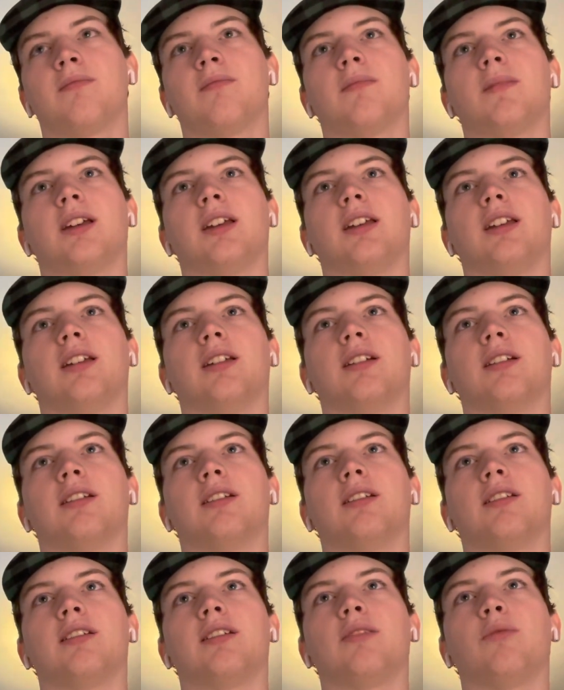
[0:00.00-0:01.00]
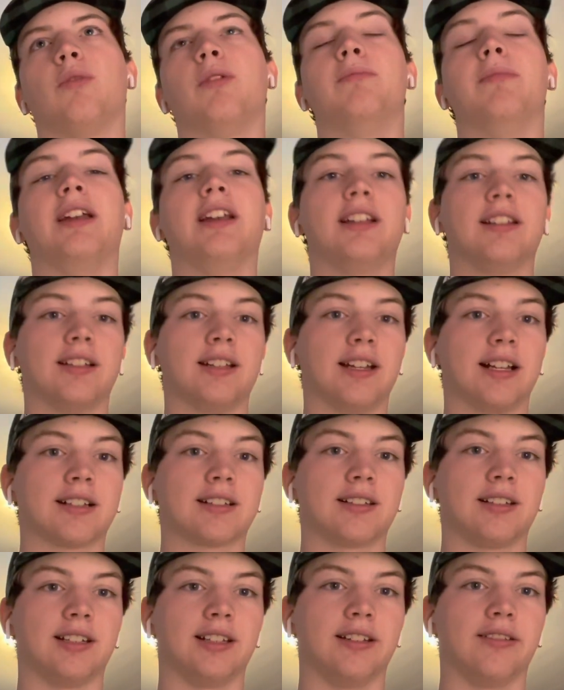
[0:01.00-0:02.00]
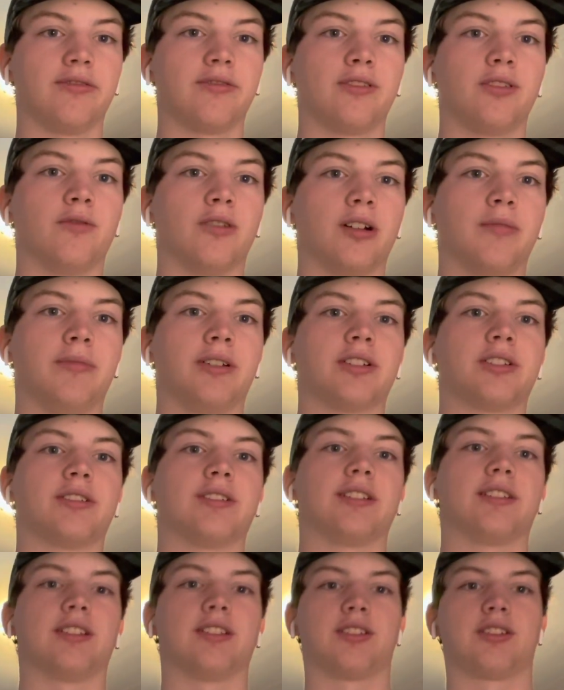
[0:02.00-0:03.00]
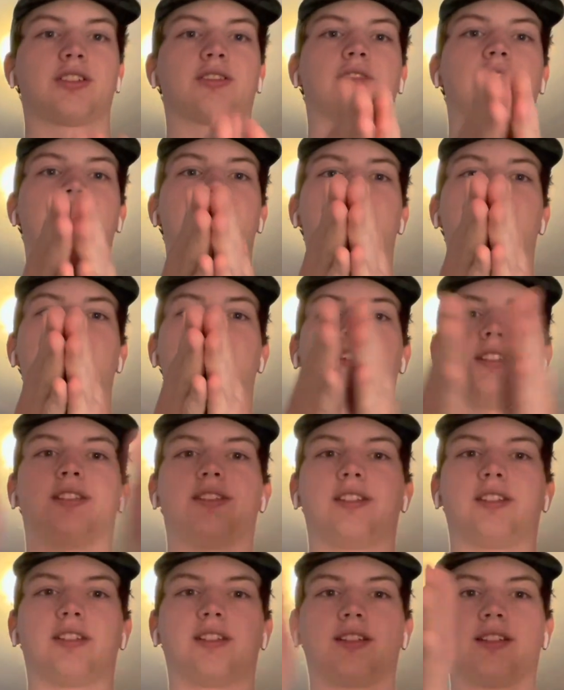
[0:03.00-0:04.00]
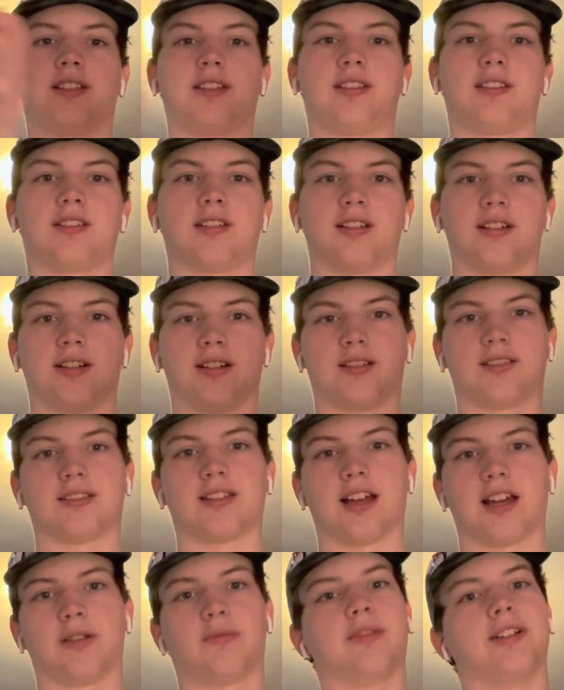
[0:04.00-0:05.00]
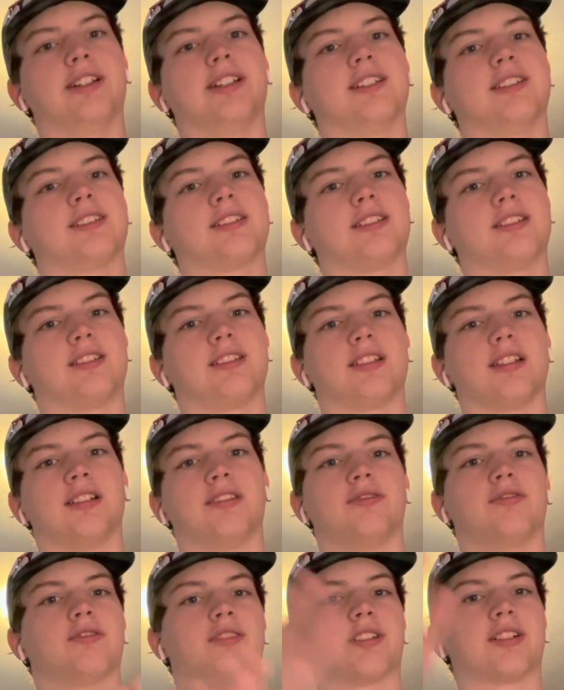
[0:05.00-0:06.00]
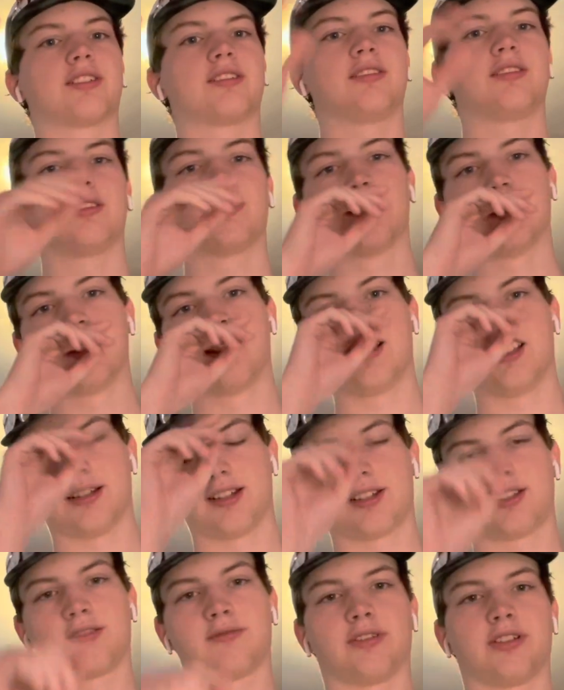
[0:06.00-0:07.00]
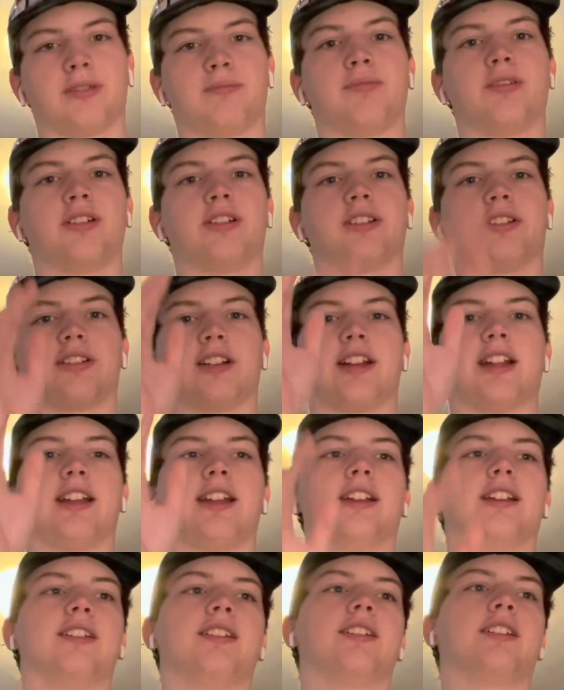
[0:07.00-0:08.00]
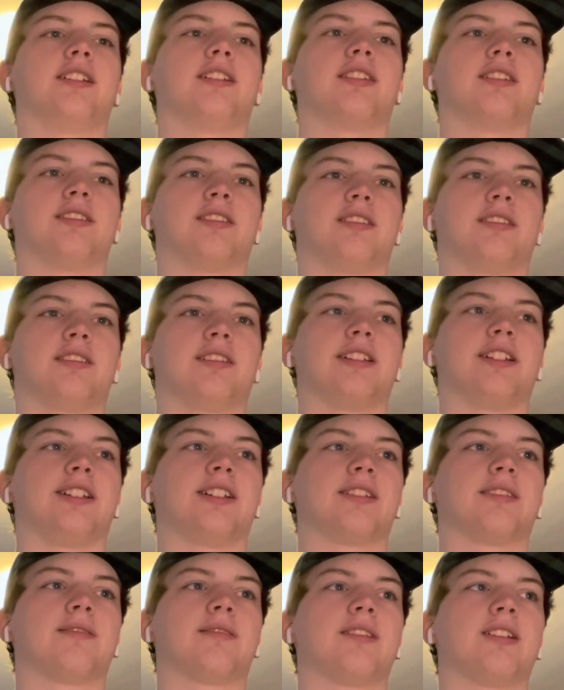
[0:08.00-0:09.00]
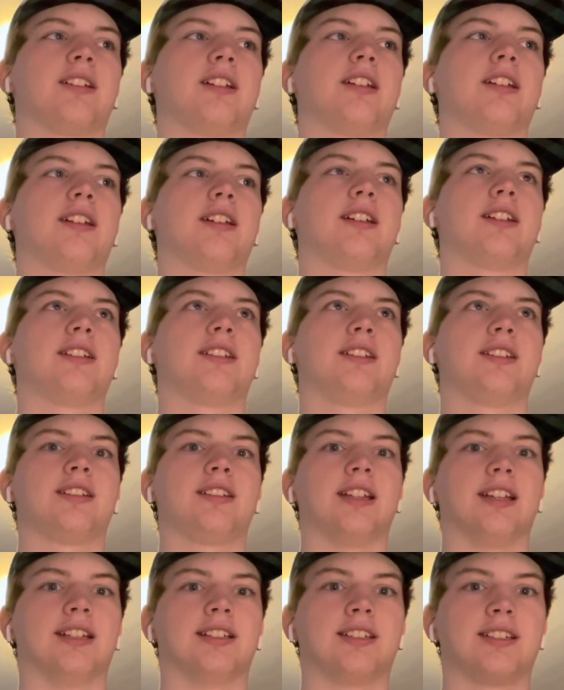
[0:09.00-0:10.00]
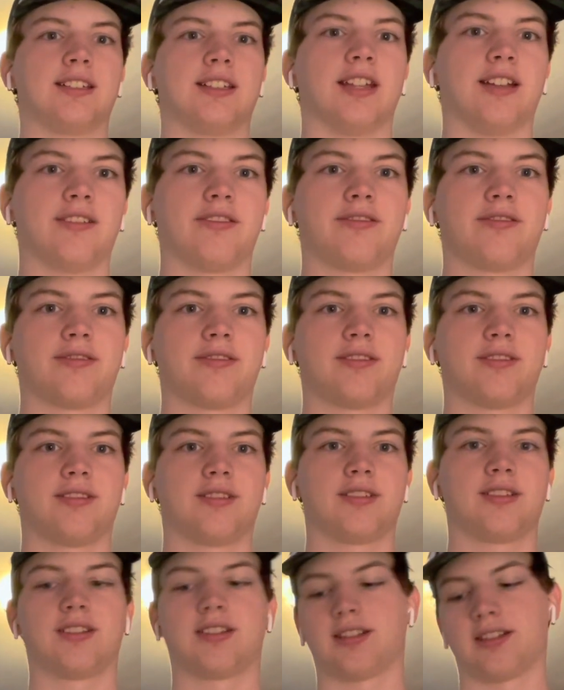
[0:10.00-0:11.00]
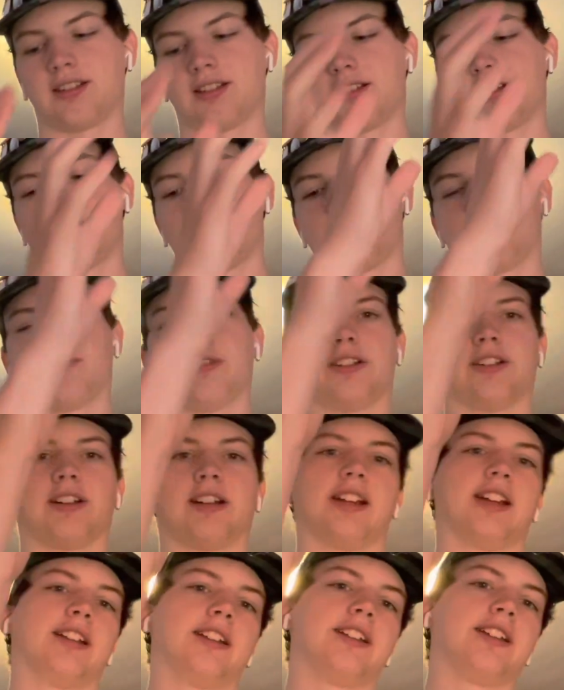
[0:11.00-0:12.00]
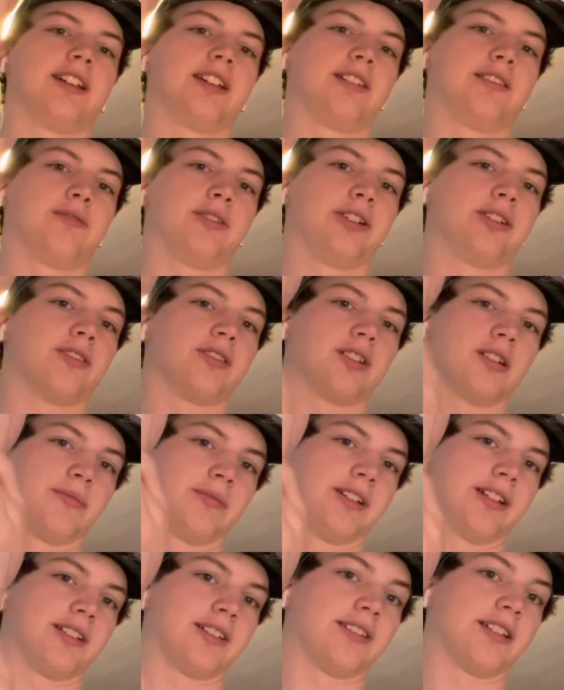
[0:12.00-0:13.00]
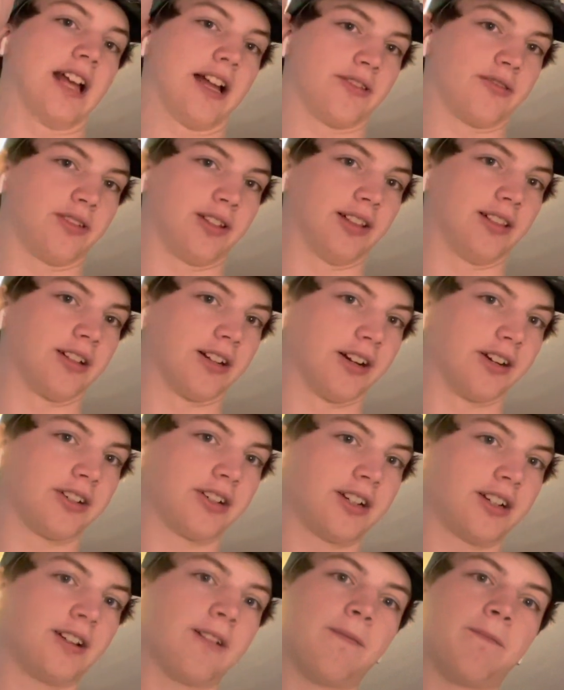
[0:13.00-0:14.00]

And when making the neck sleeve, you want to make sure that the stretch is sideways instead of vertical, so when you put in your hand, it doesn't like stay stiff when when your arm gets naturally larger,